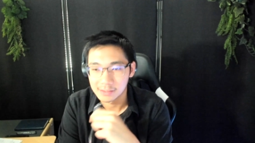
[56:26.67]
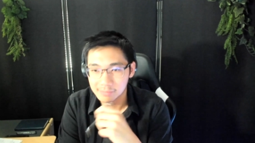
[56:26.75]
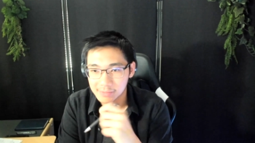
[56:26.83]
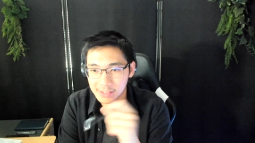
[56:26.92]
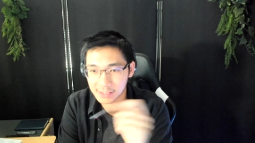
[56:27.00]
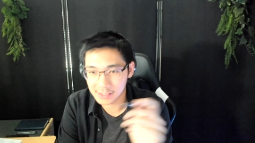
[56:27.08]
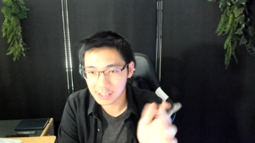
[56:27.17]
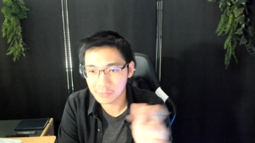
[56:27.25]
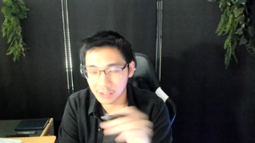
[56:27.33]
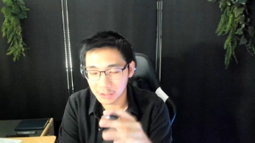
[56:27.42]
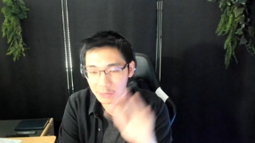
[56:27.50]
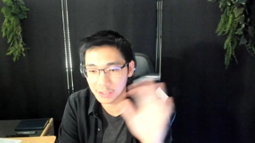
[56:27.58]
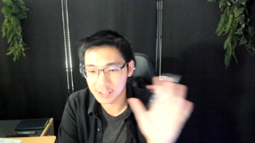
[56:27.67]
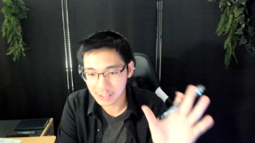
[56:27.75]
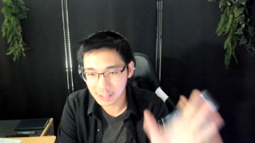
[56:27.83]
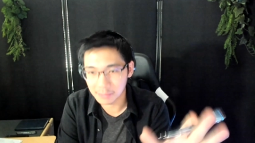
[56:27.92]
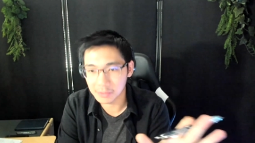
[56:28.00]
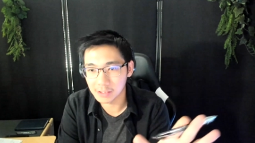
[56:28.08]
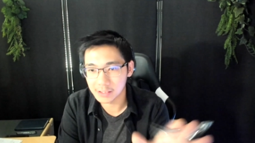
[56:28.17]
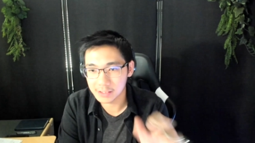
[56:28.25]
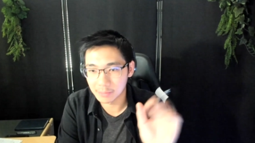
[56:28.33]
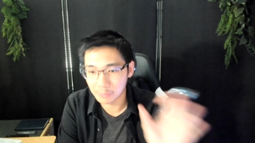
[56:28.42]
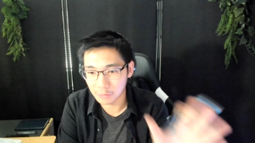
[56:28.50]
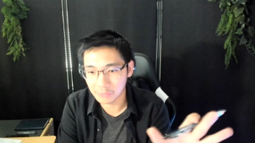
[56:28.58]
successful, I know that's a nebulous
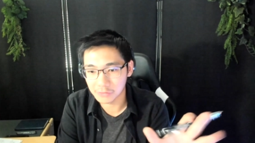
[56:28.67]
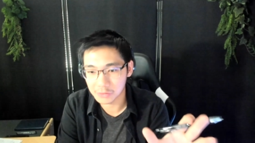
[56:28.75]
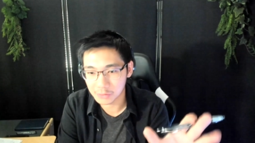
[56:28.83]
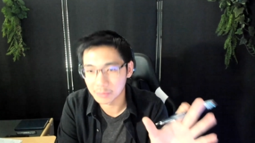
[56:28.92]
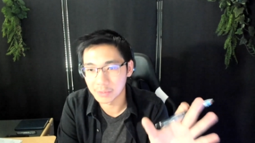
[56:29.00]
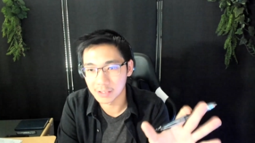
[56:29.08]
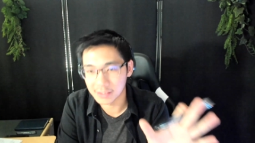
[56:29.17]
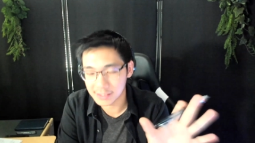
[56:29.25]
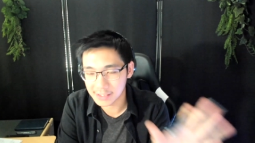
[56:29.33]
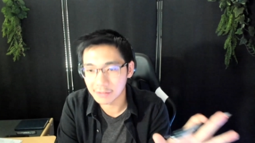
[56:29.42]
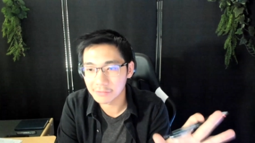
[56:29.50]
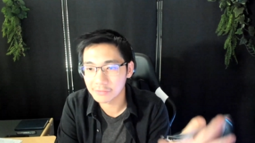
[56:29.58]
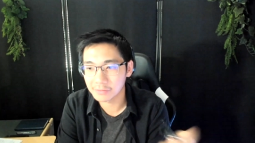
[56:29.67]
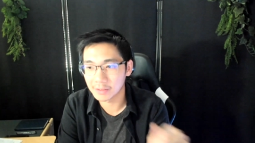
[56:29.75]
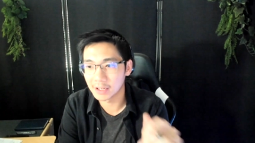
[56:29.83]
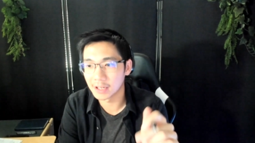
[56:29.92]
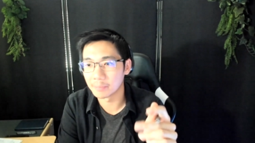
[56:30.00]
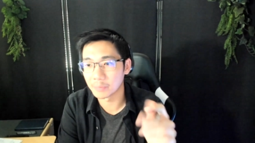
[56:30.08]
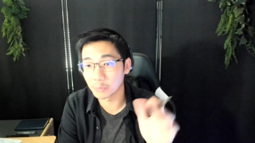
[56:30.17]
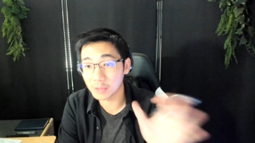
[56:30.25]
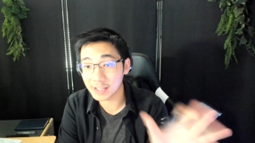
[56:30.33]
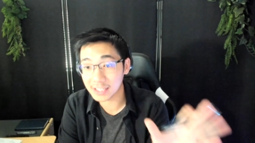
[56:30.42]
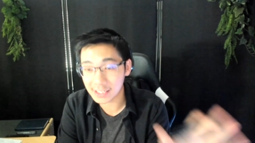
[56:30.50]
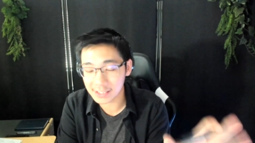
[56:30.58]
and amorphous term in itself. But when
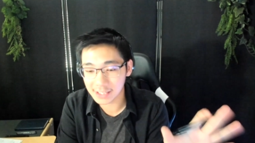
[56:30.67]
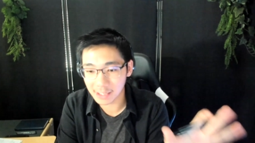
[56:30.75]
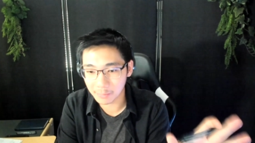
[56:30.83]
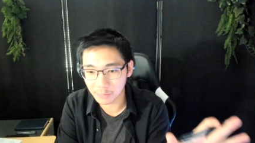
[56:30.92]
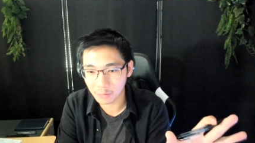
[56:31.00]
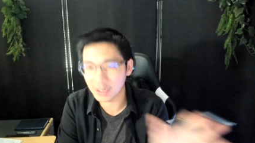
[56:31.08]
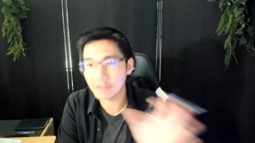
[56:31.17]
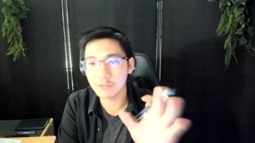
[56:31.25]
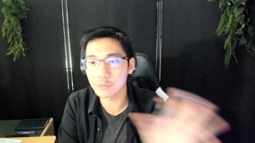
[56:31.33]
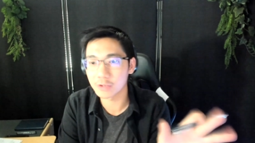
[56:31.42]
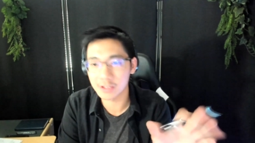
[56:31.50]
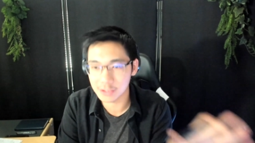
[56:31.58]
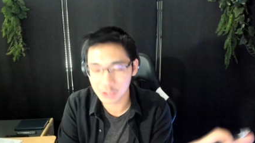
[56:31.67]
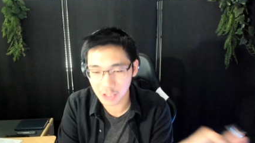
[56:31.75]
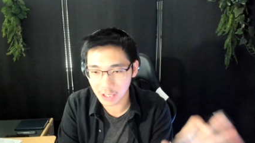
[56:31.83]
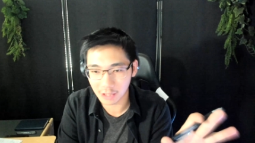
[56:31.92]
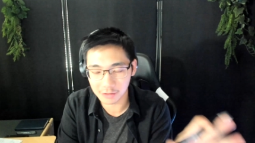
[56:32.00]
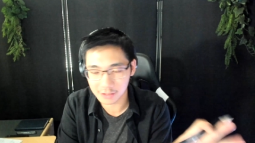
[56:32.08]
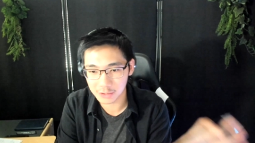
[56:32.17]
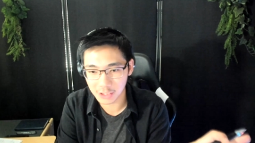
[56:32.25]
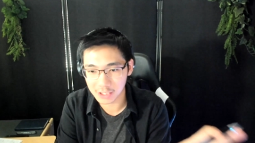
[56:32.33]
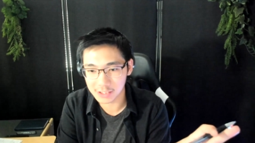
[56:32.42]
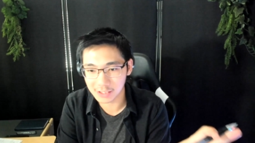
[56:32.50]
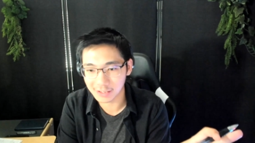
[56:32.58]
they get to that point, when everyone else is
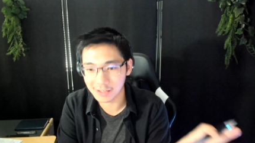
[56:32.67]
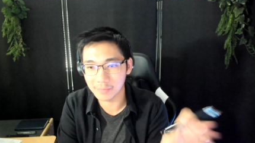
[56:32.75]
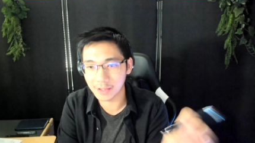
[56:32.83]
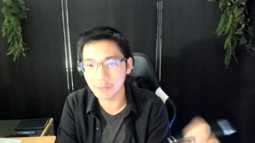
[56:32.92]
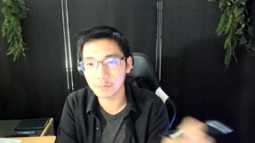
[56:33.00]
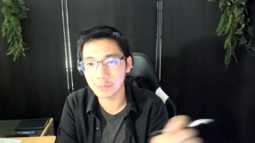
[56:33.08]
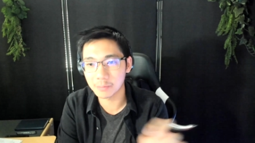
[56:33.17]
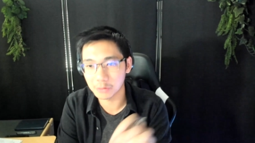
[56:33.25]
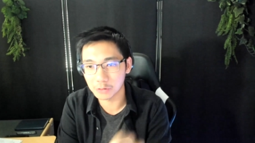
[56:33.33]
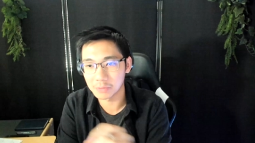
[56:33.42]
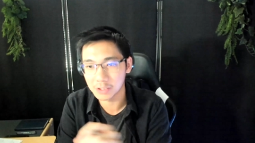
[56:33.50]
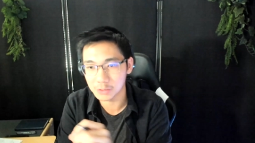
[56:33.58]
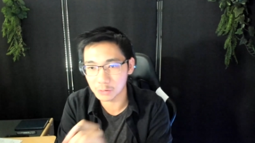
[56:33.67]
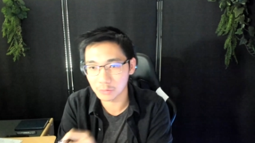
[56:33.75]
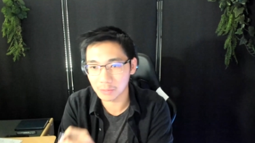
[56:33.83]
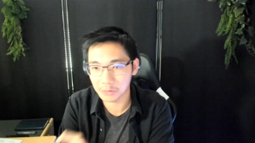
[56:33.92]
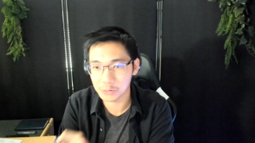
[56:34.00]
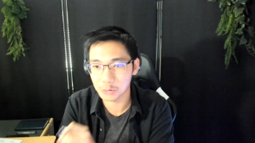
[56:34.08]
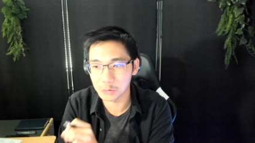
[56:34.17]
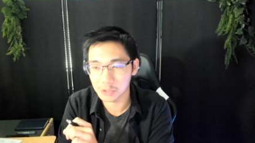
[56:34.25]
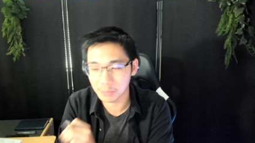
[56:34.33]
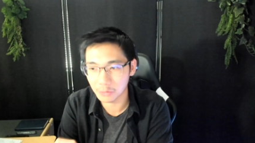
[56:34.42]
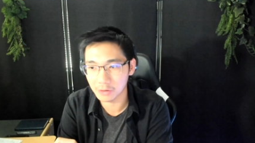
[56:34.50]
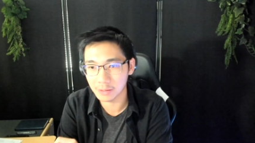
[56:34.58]
chasing them, they'll remember you because you were the person who
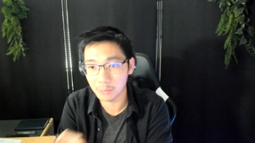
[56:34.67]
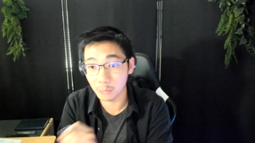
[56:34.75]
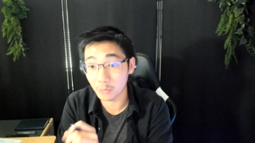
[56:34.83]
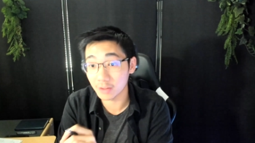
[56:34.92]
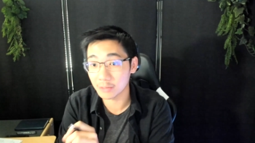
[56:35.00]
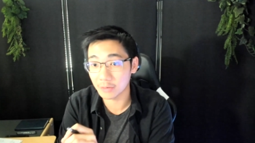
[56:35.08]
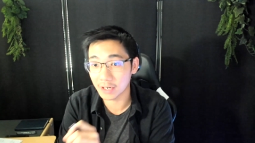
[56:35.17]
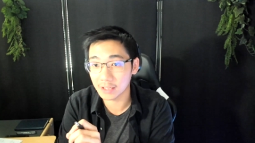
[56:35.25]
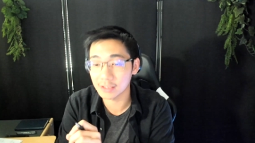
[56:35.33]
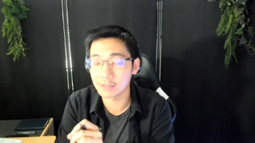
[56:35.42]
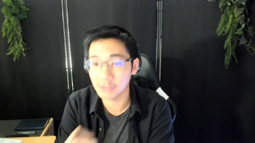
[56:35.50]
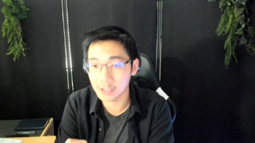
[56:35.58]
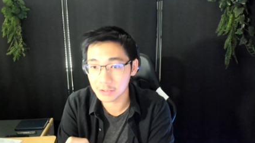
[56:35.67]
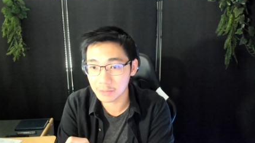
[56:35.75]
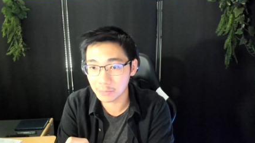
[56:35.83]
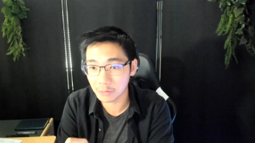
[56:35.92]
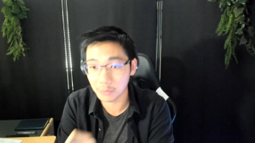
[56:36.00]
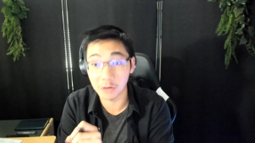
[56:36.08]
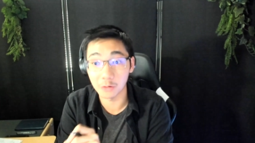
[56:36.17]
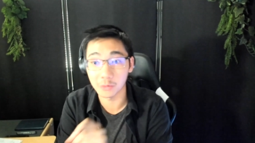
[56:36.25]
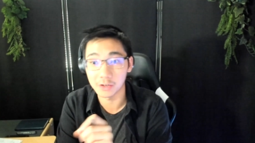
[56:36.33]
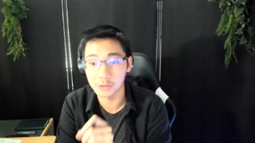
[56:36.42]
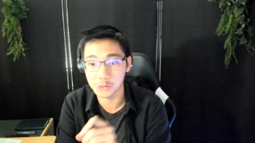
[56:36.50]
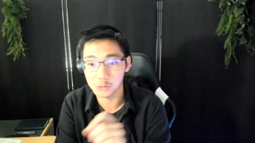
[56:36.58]
supported them when they were at the inflection point, when no
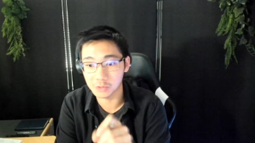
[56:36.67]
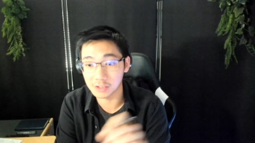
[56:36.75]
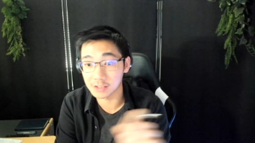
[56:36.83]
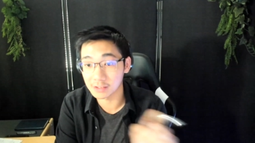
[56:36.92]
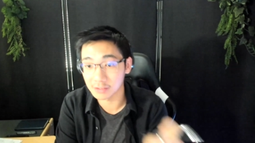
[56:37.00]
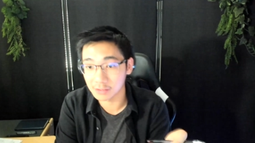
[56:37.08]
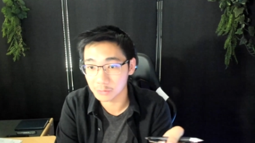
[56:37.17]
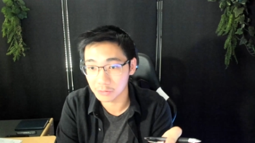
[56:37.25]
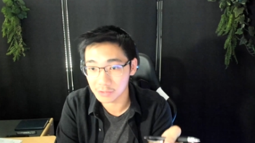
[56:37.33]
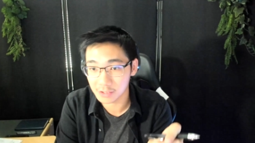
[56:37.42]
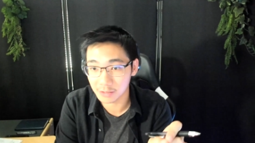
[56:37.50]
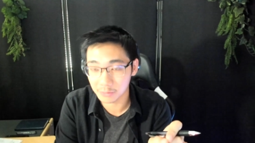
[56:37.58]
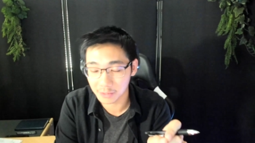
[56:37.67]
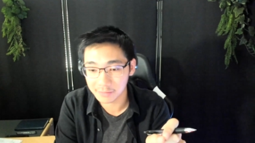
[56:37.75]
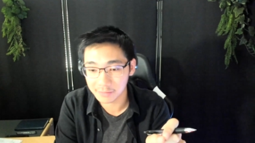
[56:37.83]
one else is willing to look towards their way.